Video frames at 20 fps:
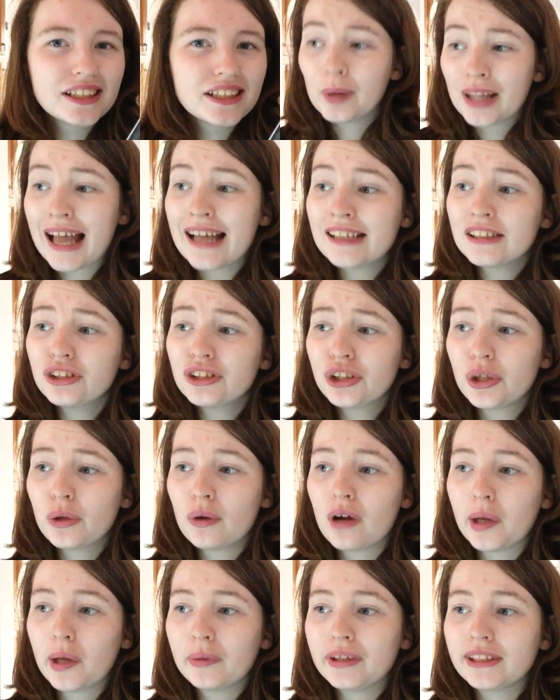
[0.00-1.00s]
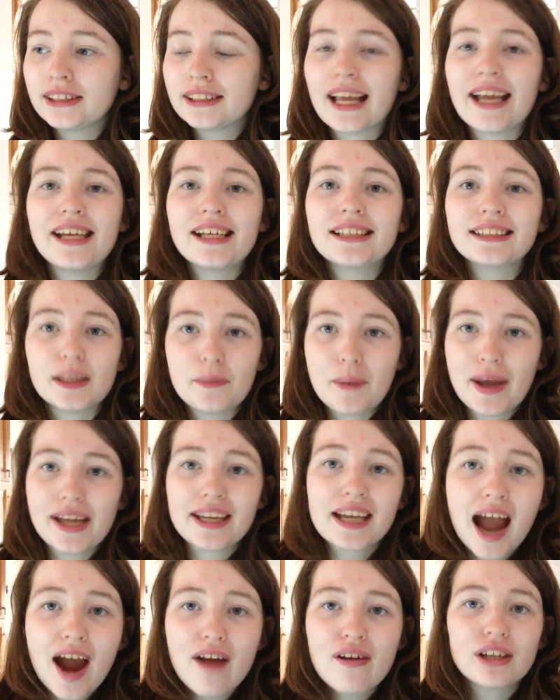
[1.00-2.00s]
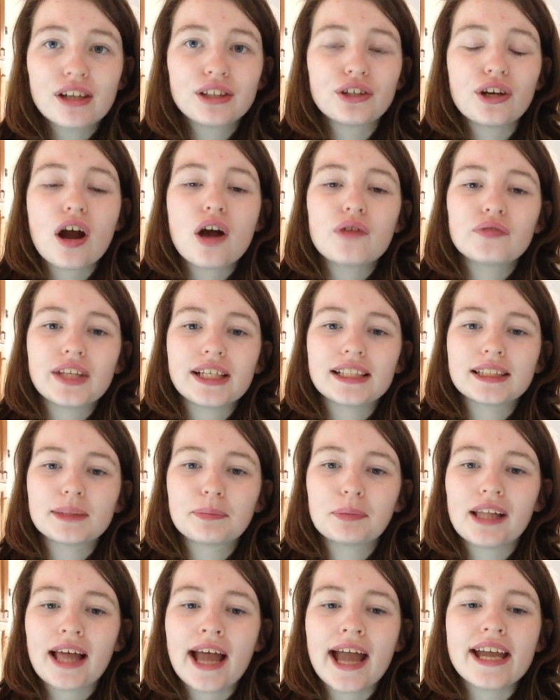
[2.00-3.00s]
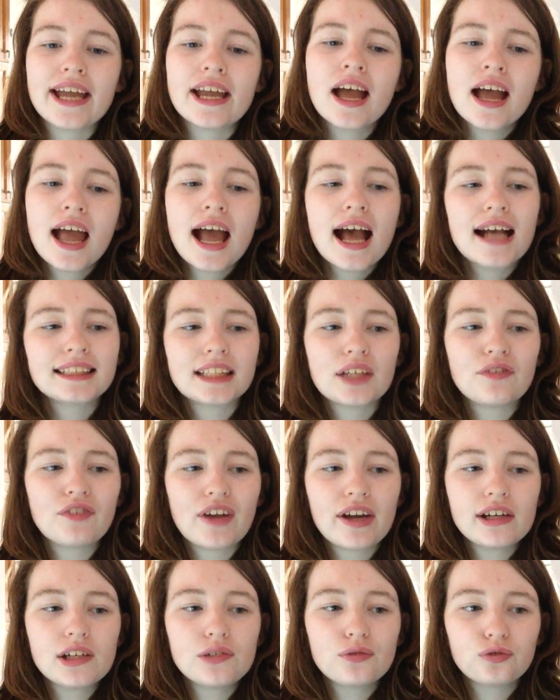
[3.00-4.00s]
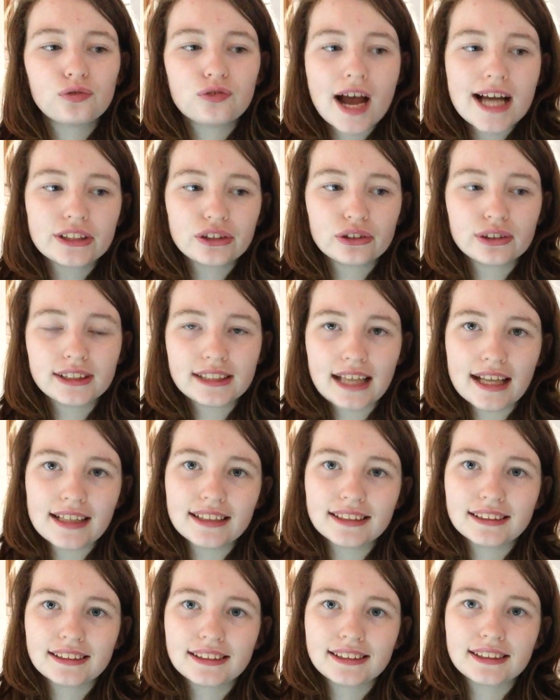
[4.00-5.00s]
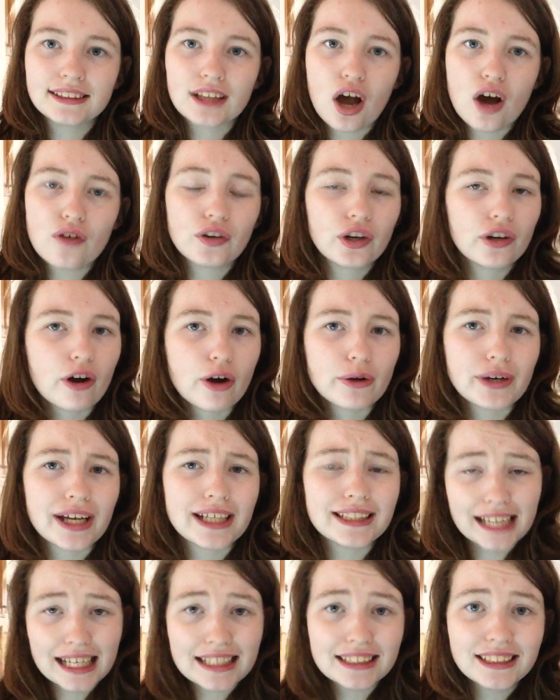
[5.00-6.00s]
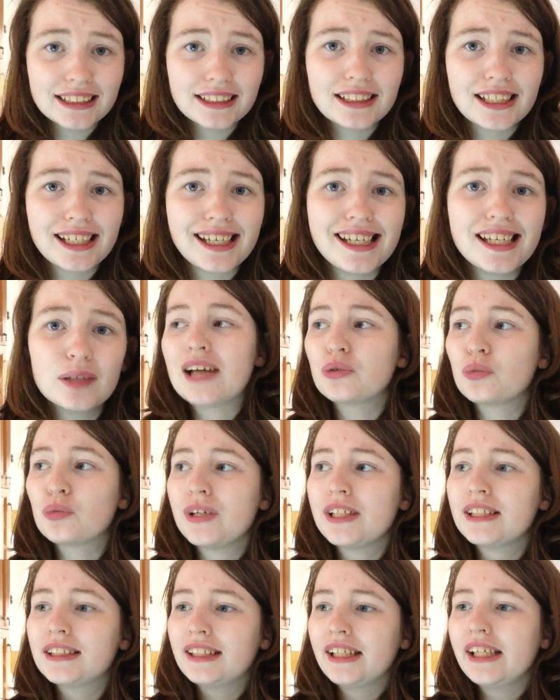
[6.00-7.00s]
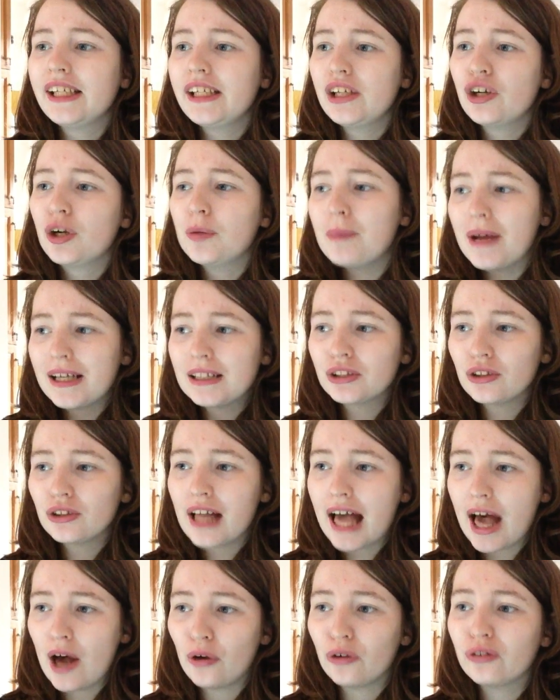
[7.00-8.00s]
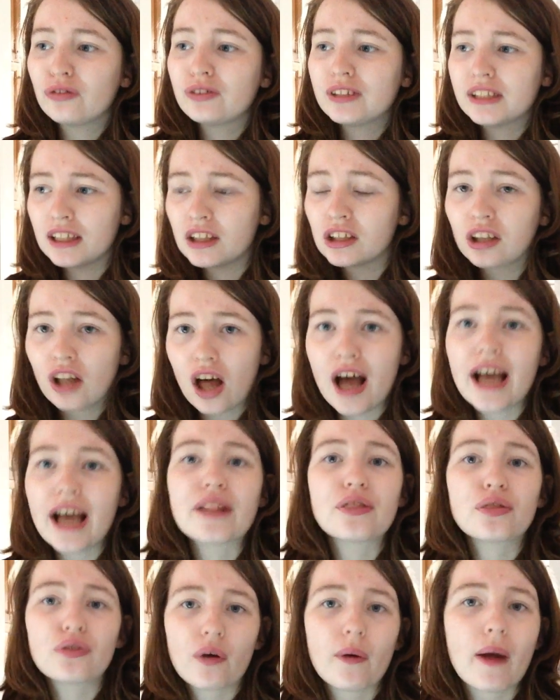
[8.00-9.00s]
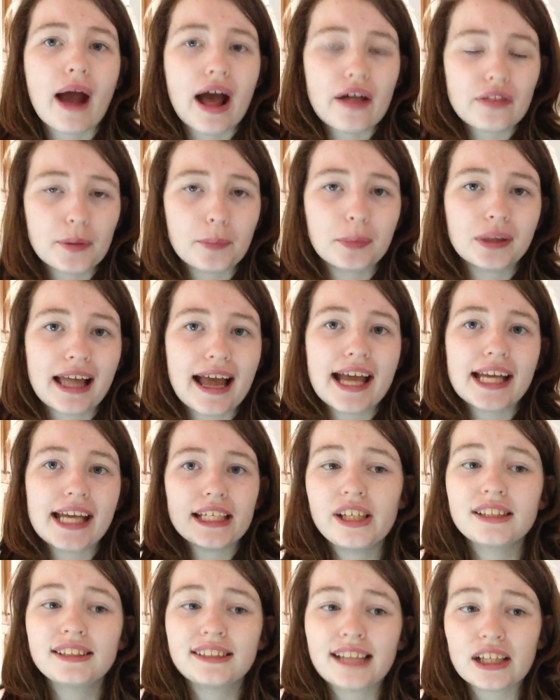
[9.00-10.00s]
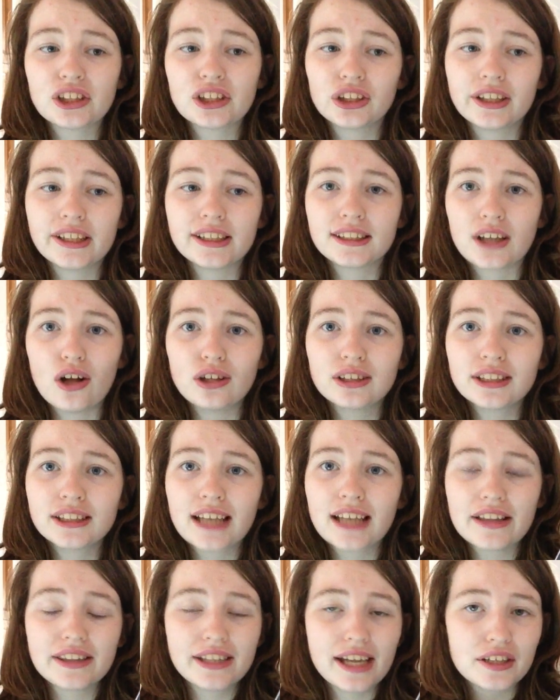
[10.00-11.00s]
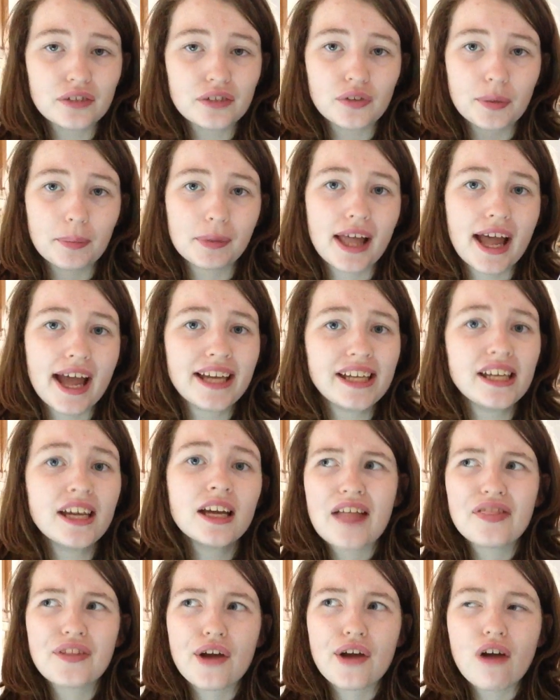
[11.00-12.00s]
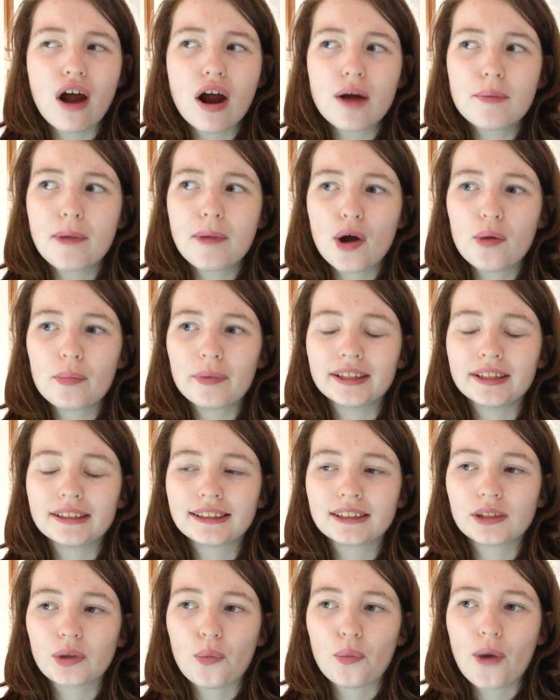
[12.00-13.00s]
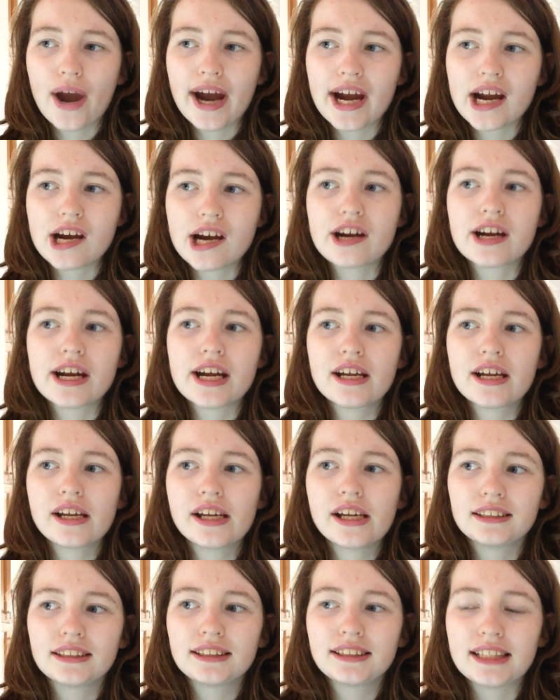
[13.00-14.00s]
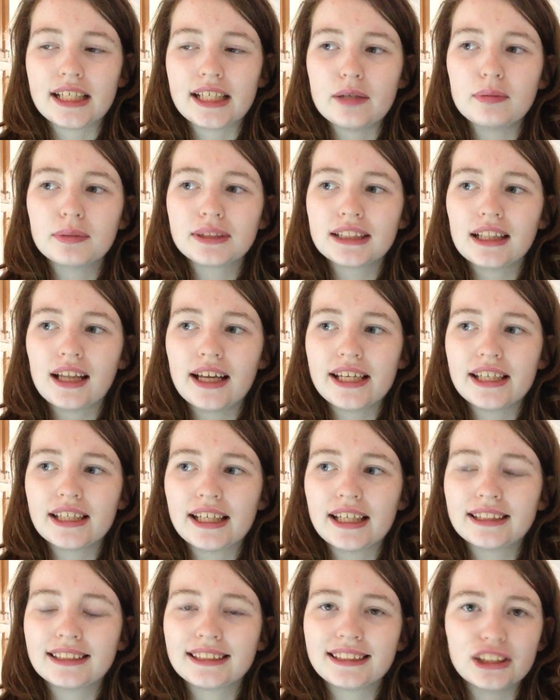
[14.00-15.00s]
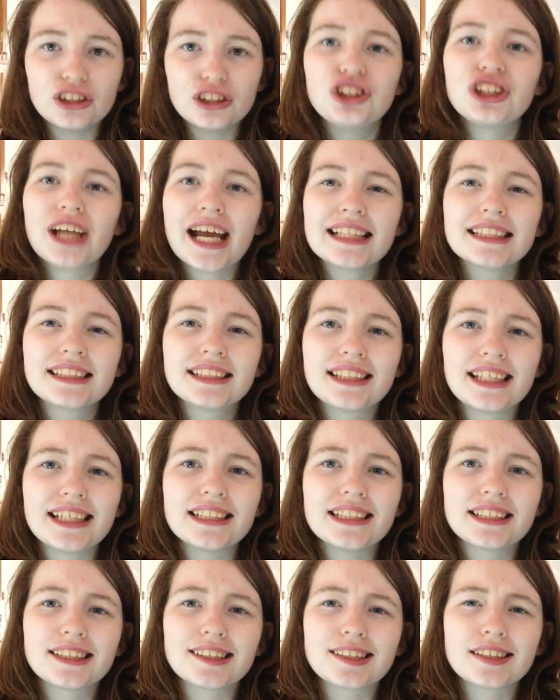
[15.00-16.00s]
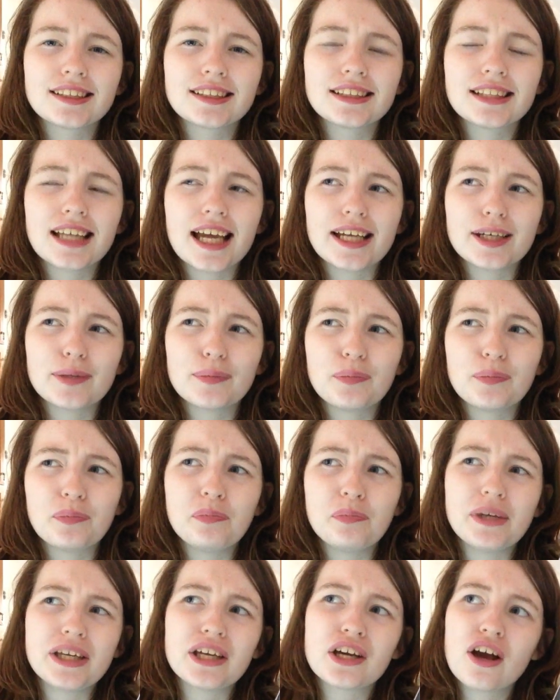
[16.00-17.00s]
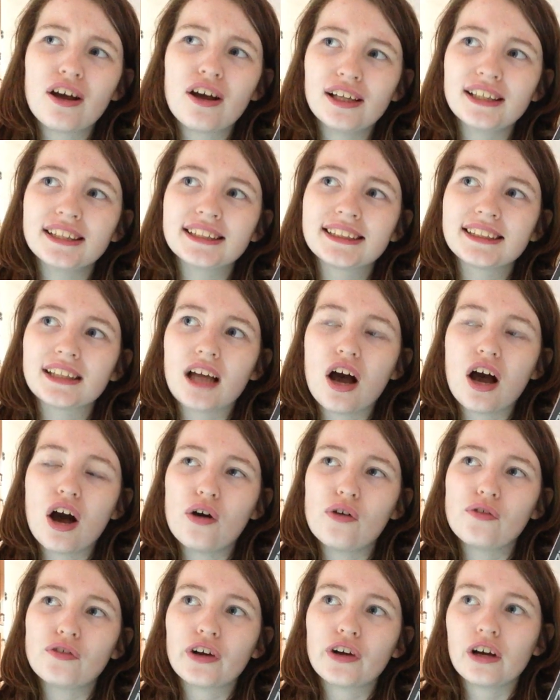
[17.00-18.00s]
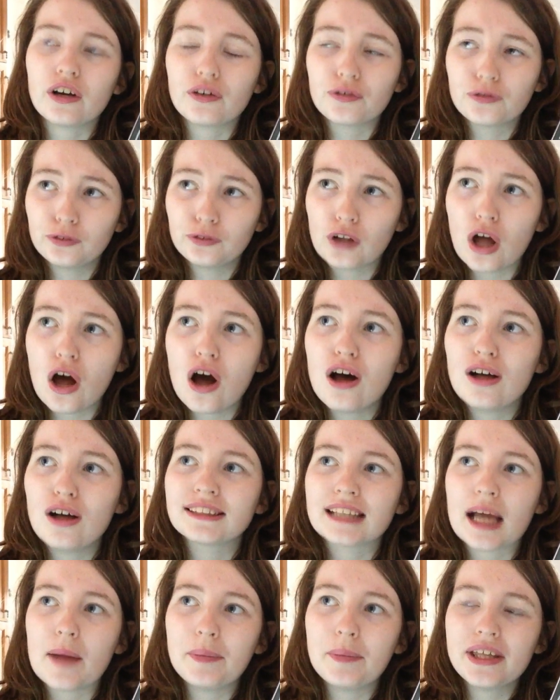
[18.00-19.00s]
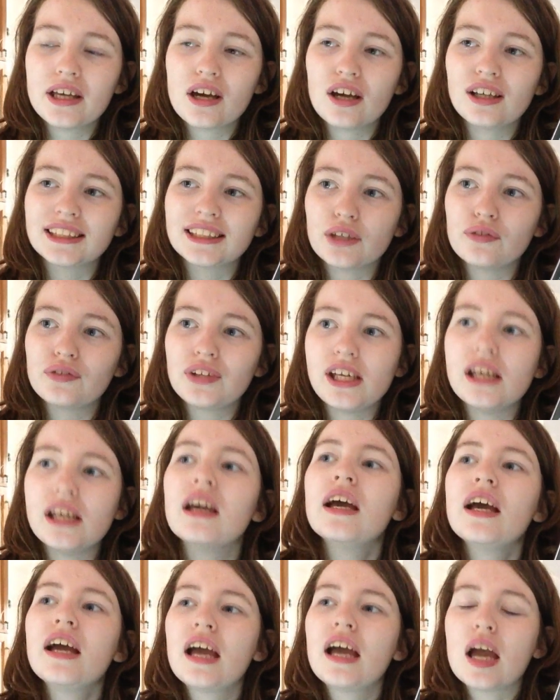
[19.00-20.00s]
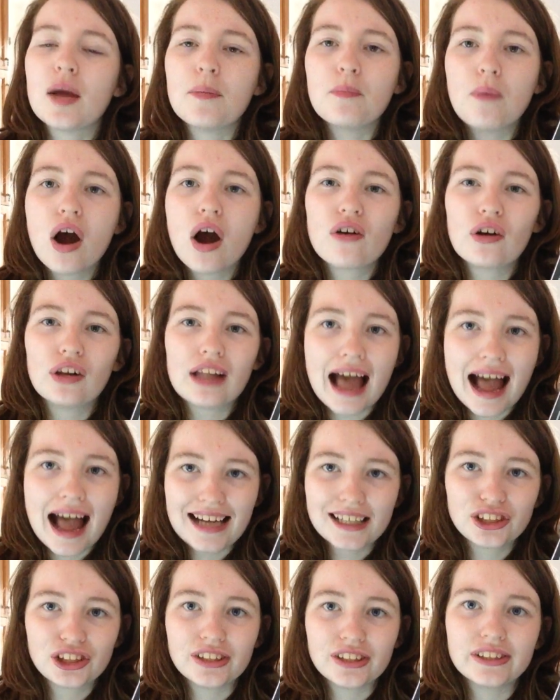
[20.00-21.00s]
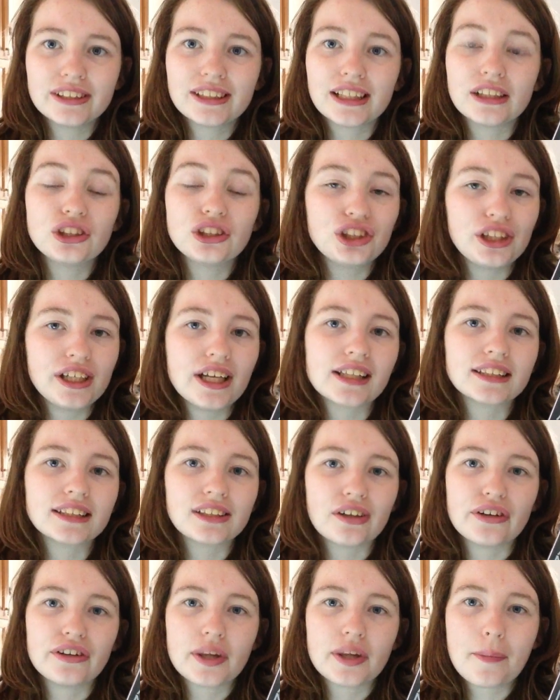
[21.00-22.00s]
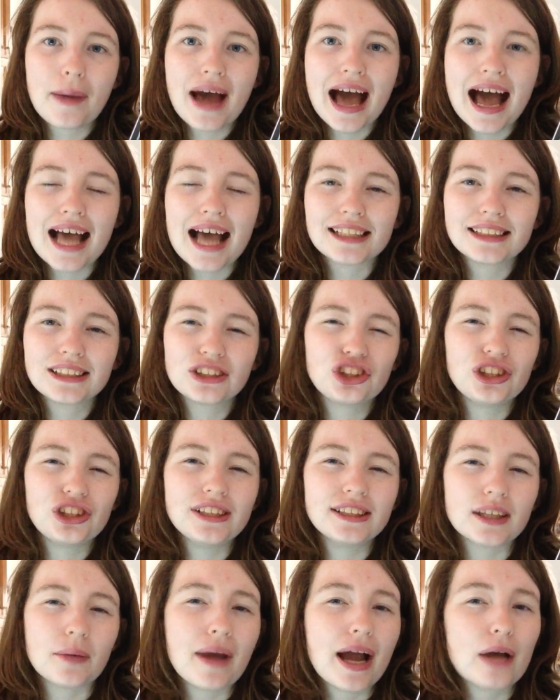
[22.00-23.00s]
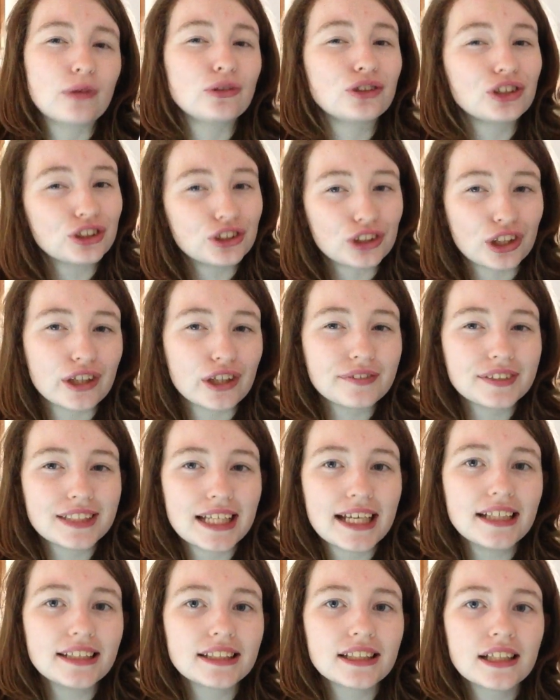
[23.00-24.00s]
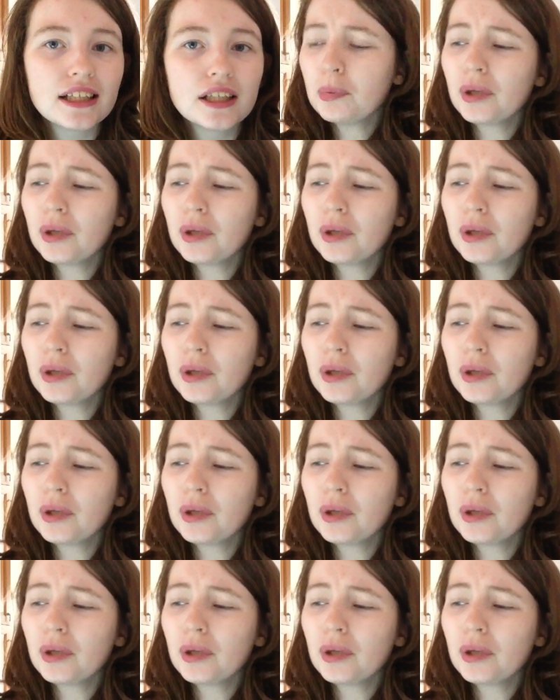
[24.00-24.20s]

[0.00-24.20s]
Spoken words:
Blanche, who I would say is the main character of this play, has a very fragile sense of her own identity, and we see her mental health decline throughout the play. She is sexually assaulted at the end of the play, and there are moments where it seems like it's suggested that because of her flaws and because of the immoral actions that she has done in the past, she somehow deserves it.